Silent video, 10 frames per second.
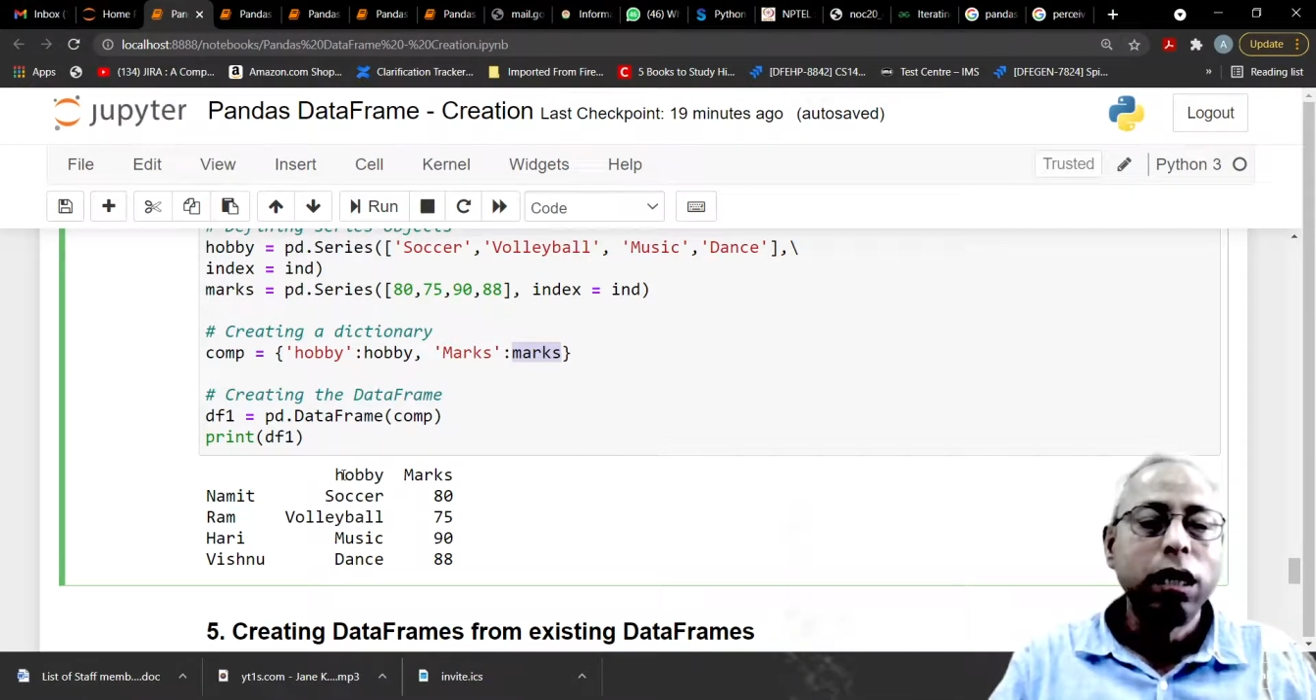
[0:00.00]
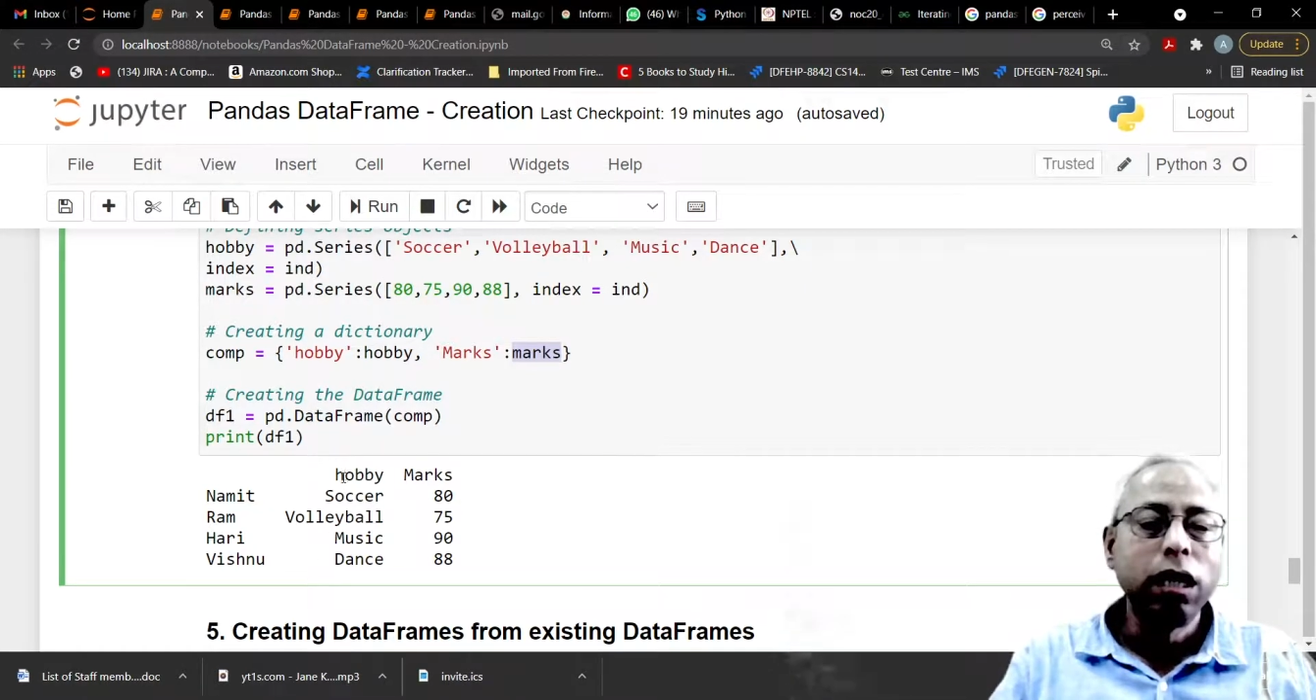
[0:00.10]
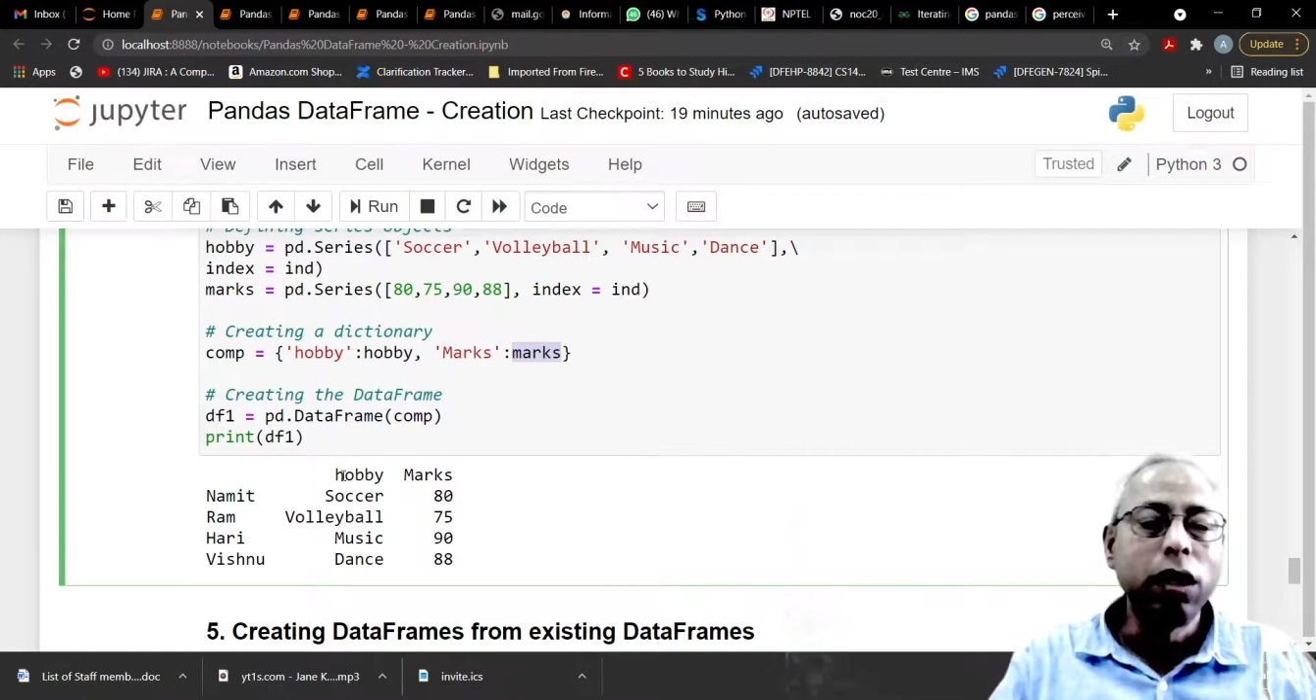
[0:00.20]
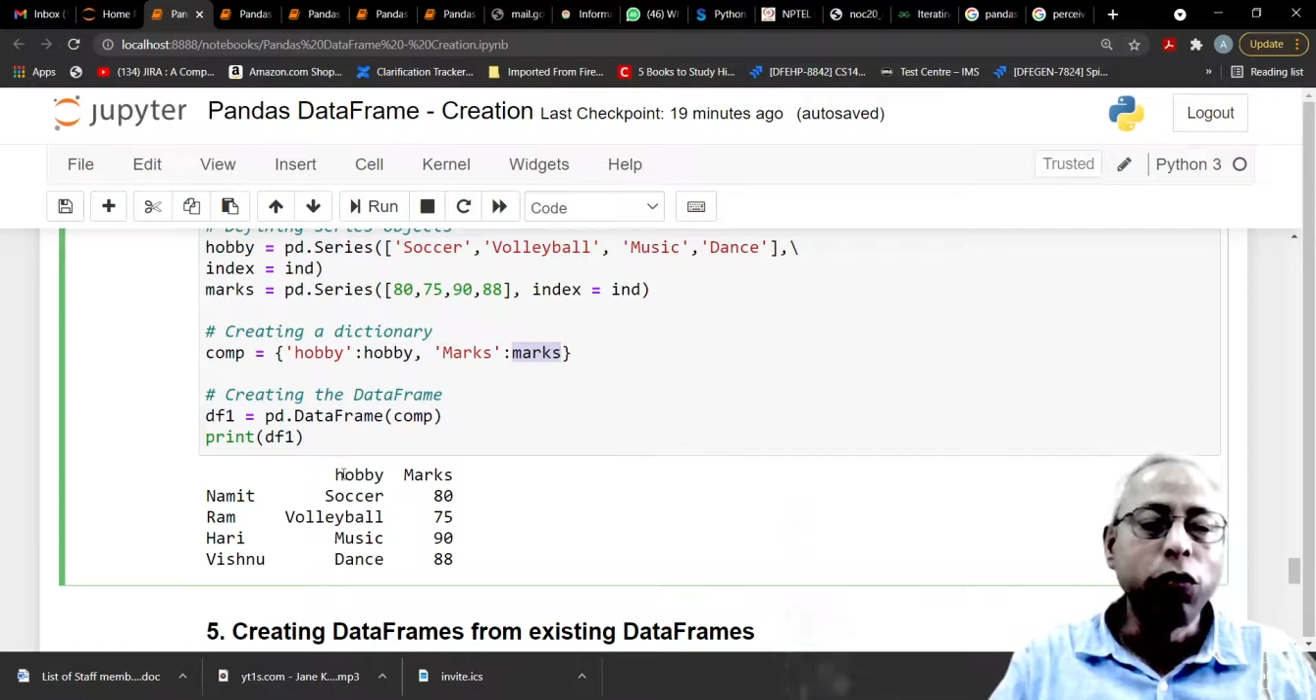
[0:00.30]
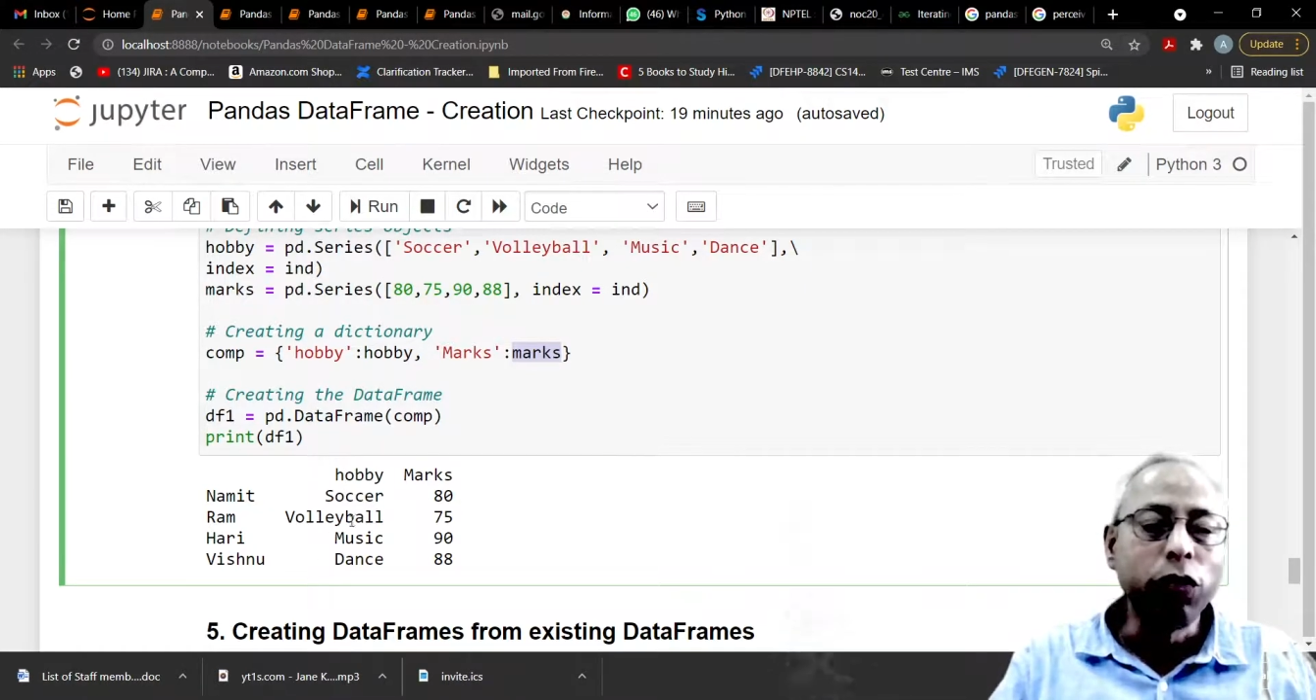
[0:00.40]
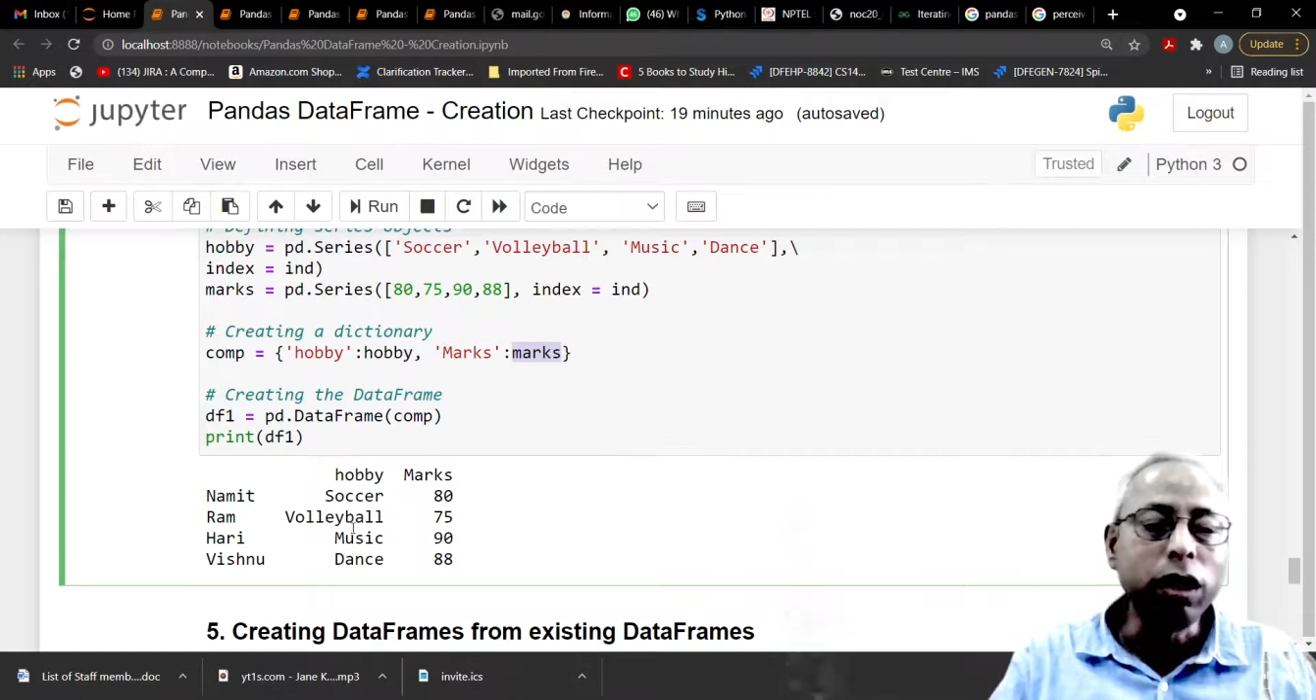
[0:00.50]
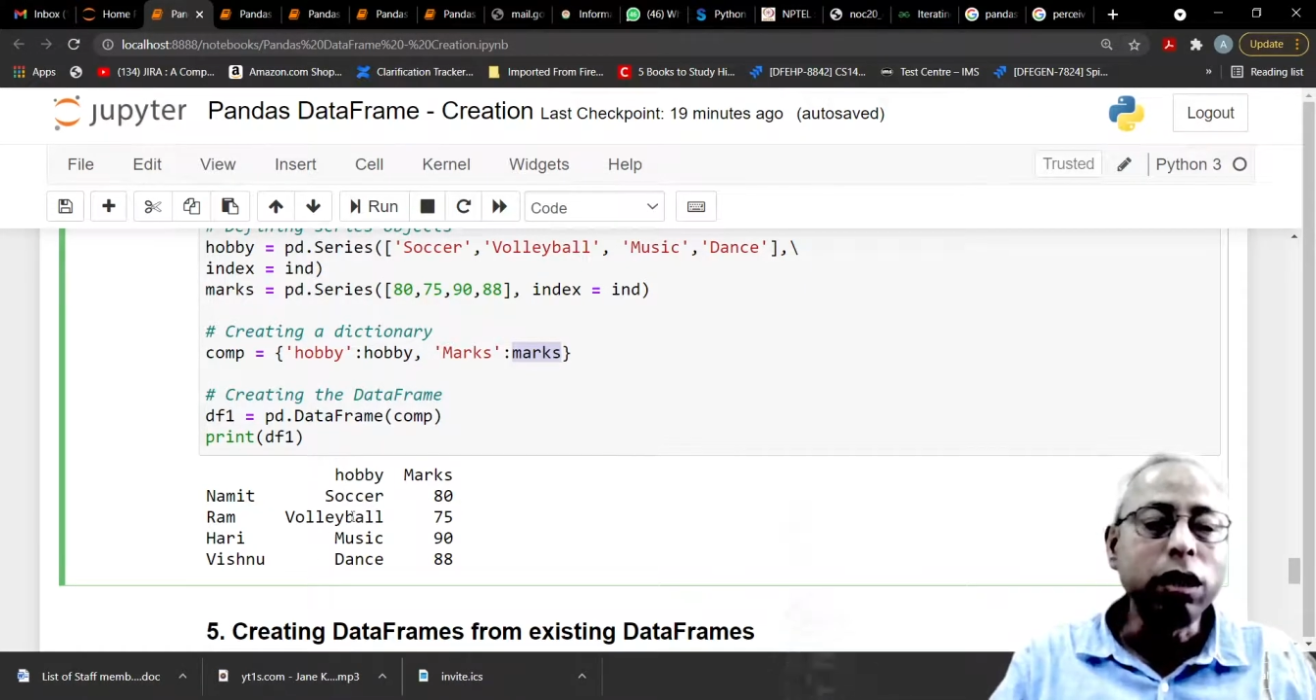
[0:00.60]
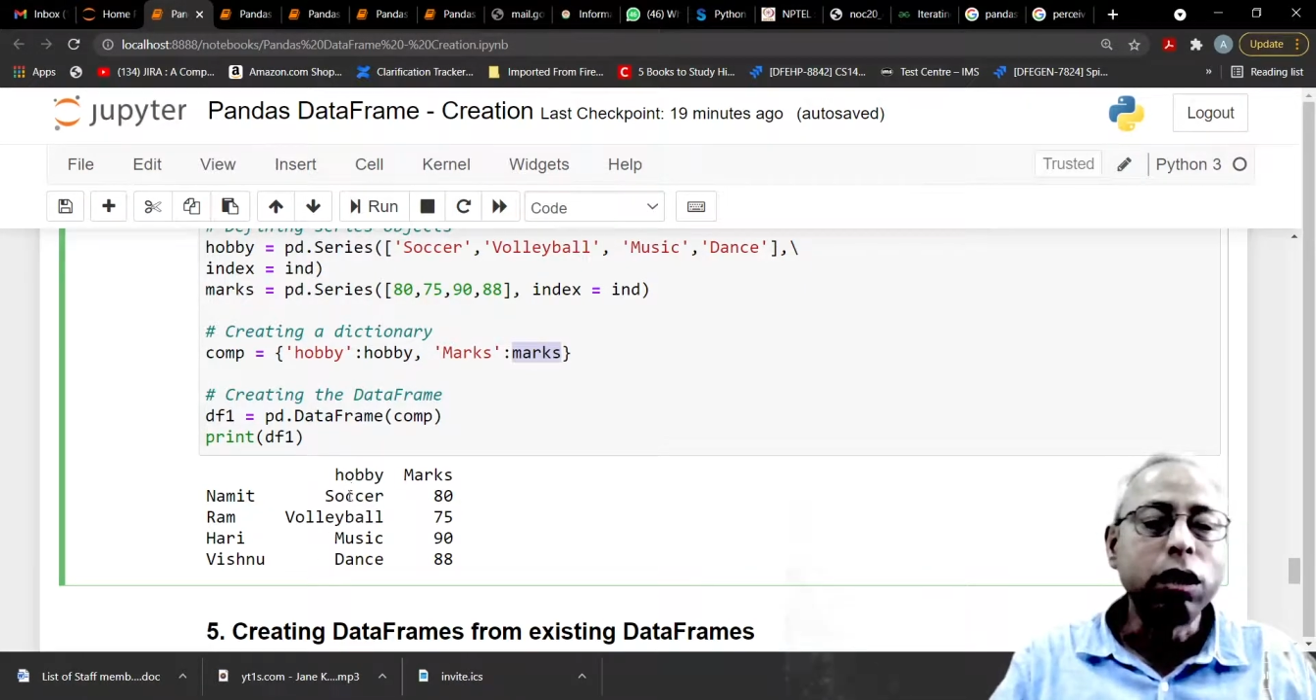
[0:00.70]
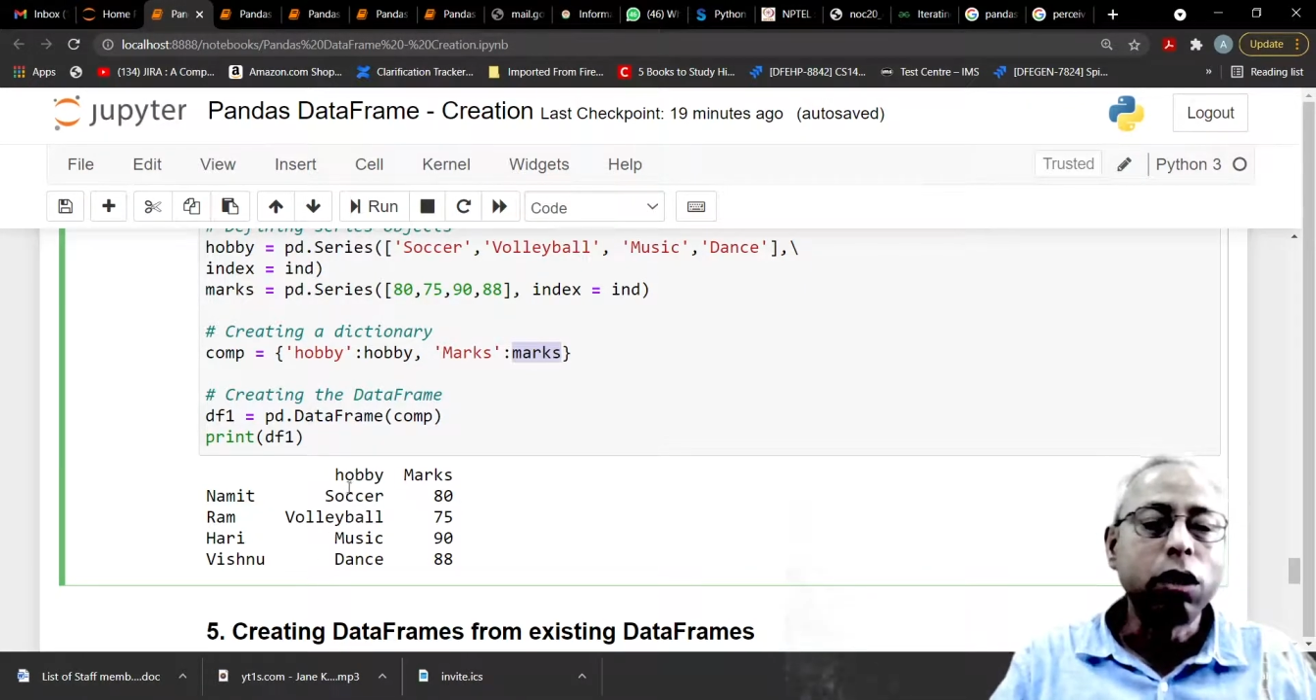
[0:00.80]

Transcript: one